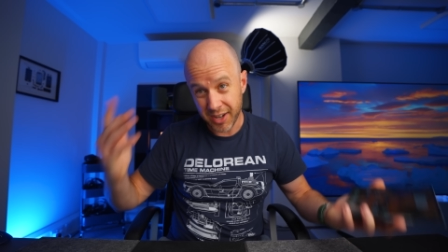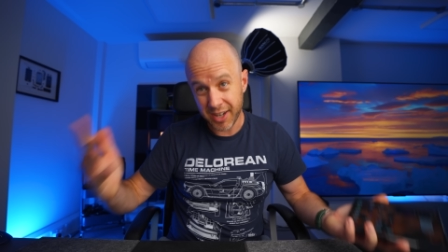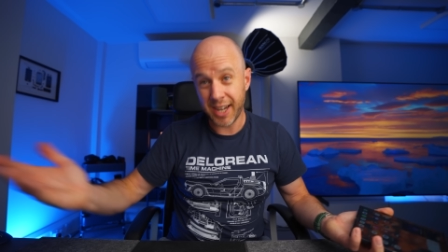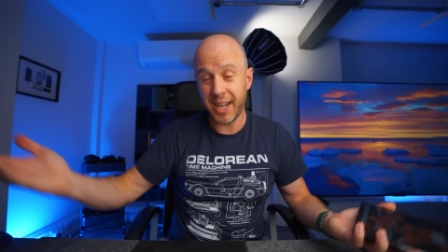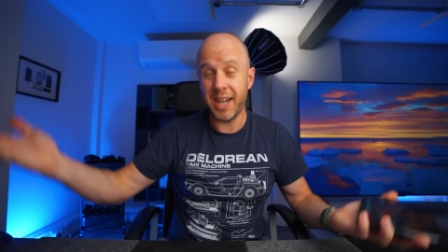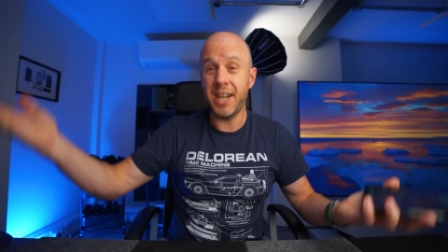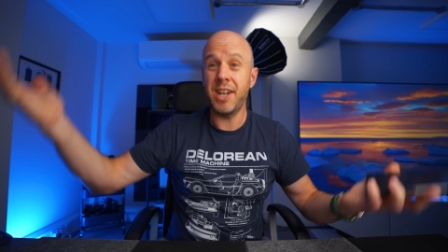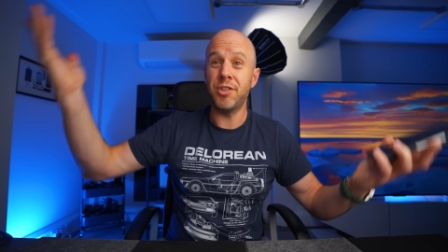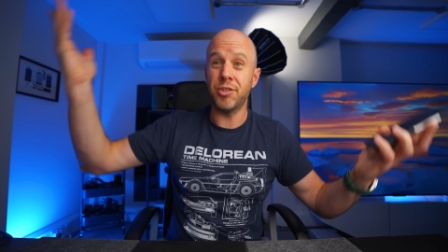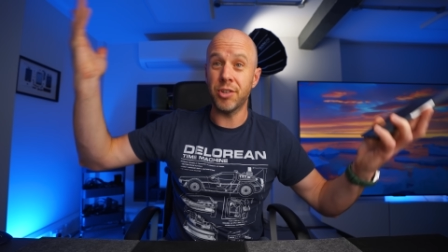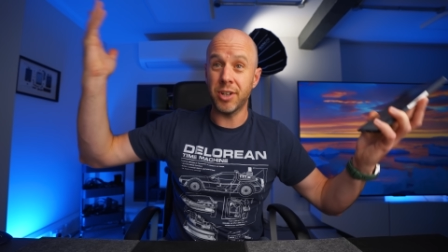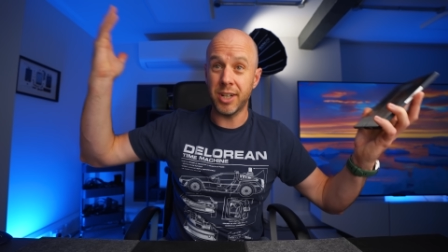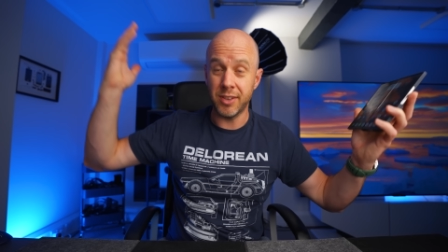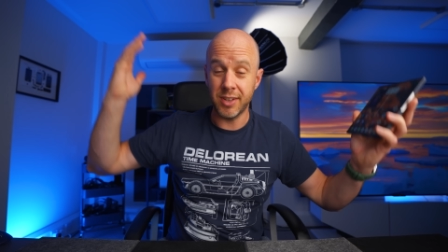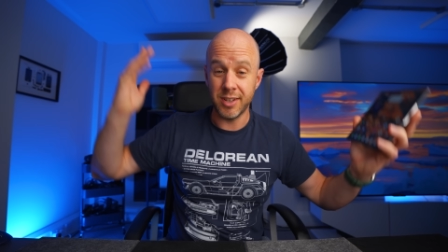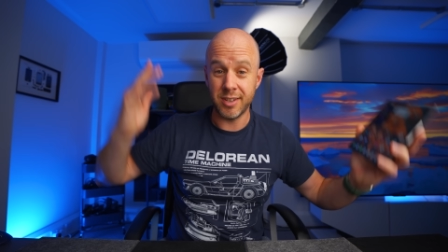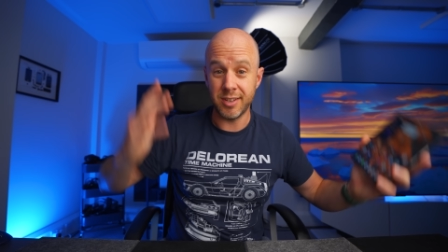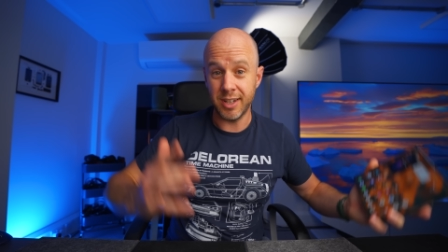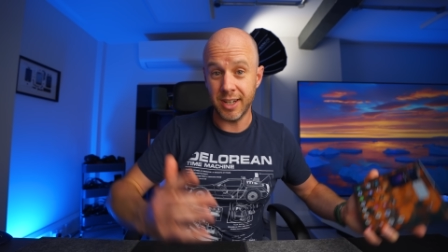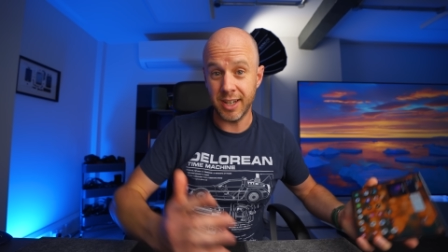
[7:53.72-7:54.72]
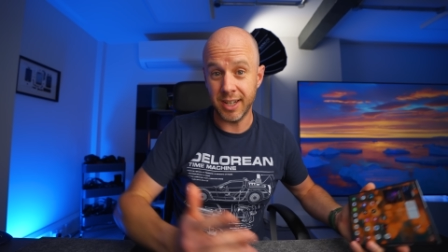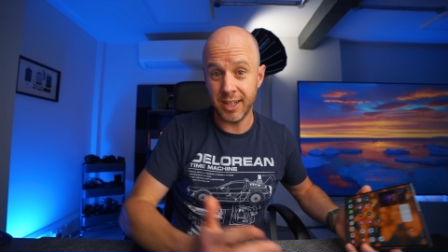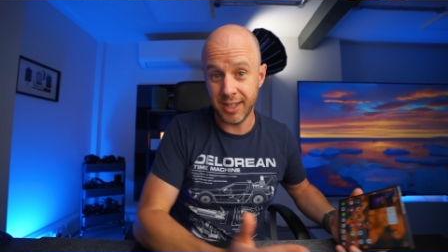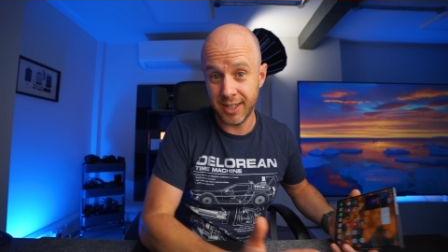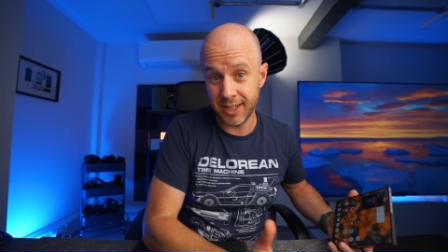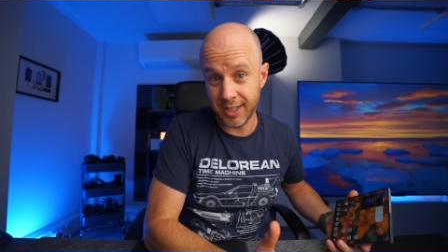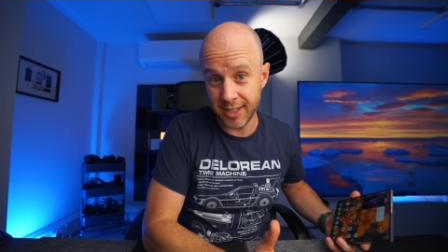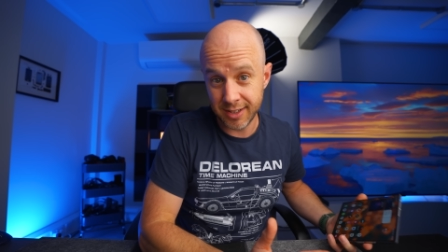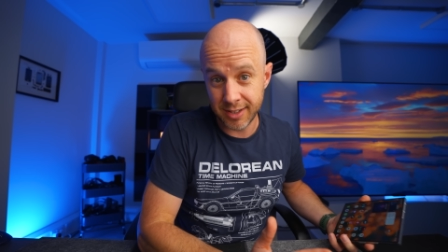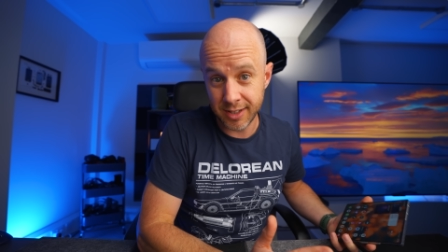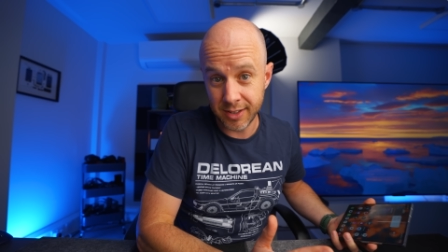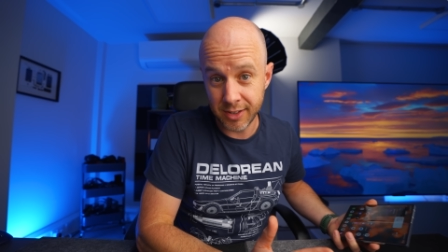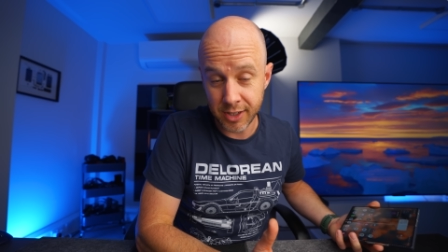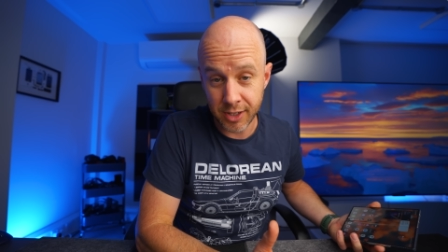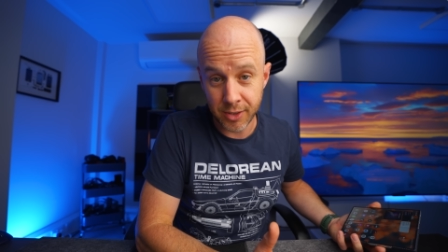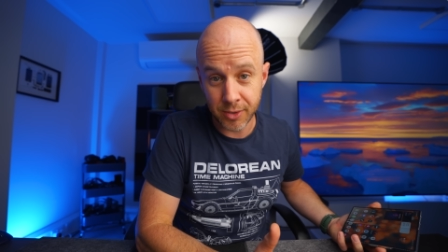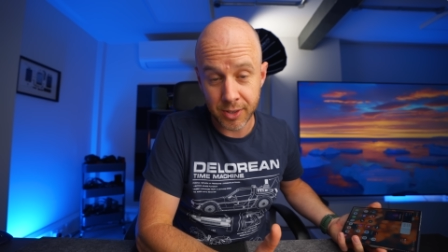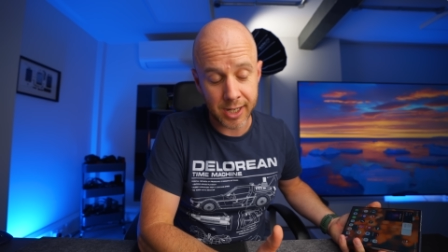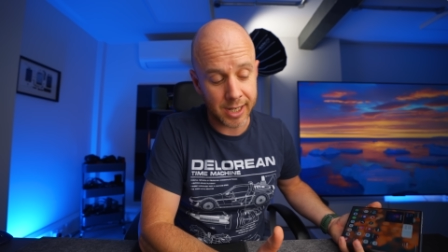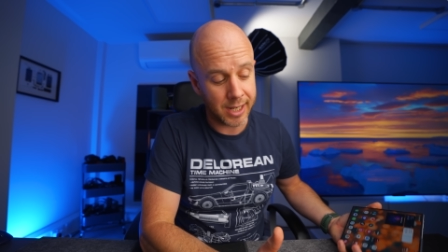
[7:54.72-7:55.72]
occasionally this year it is in
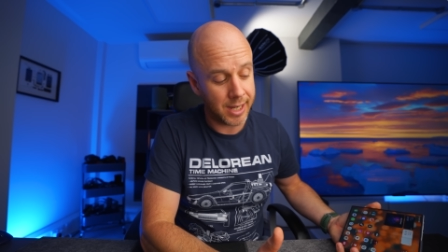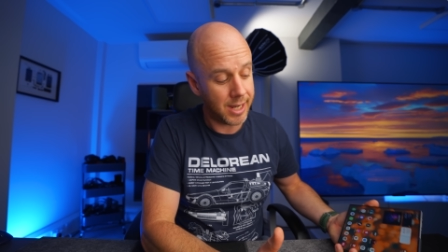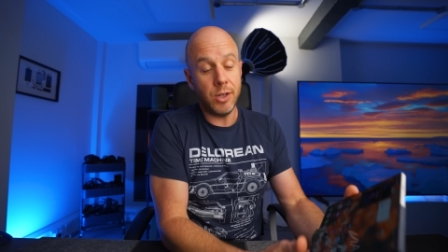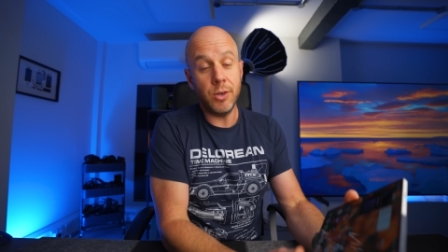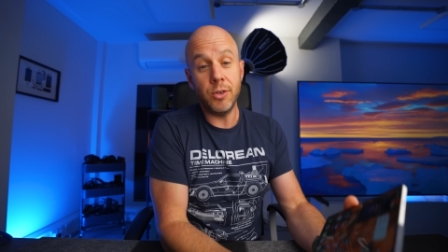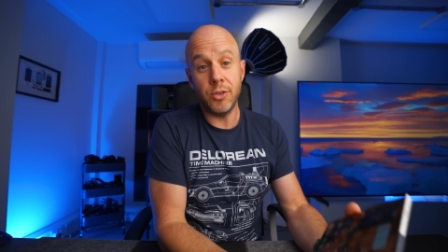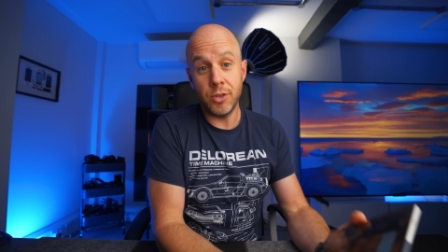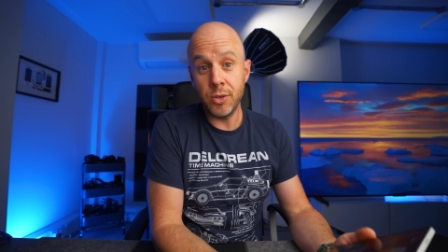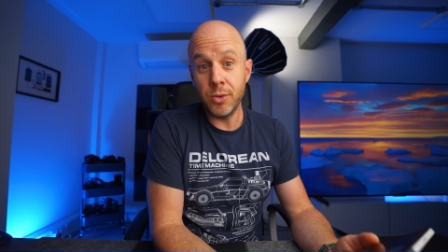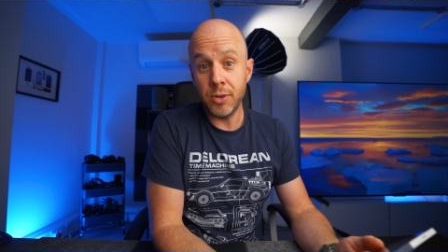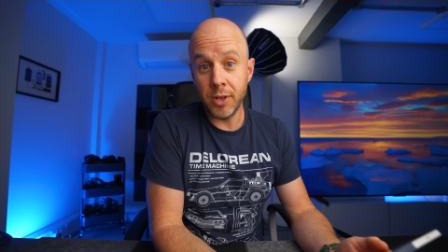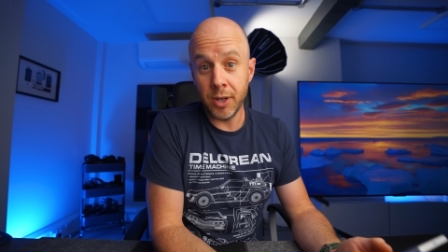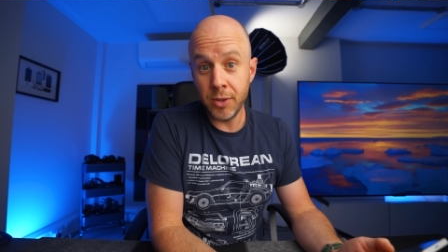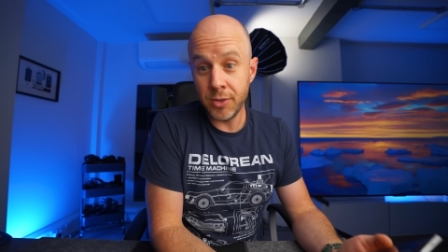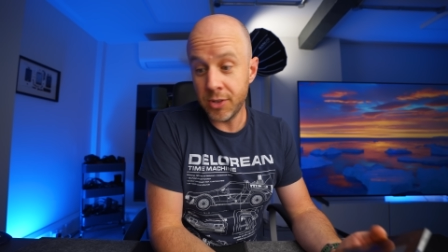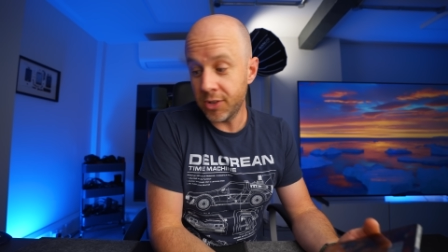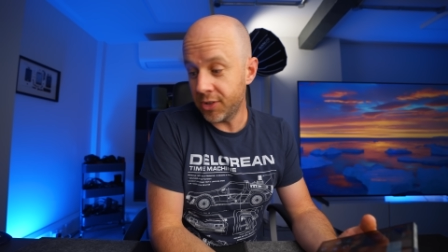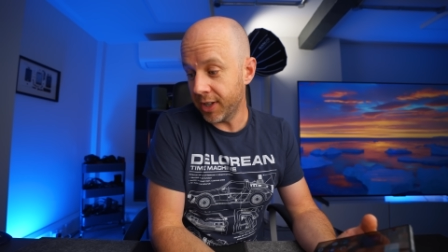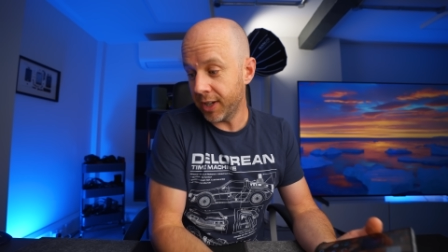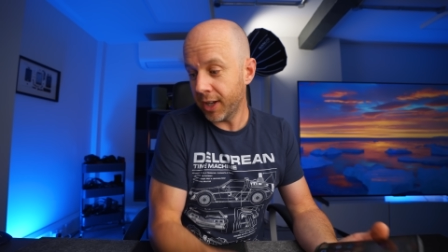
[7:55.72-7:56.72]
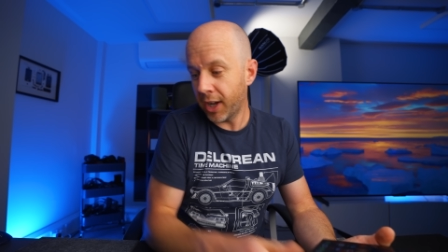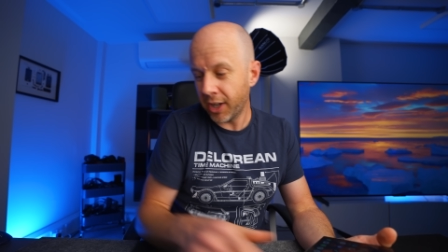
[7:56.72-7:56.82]
the UK, you do notice it.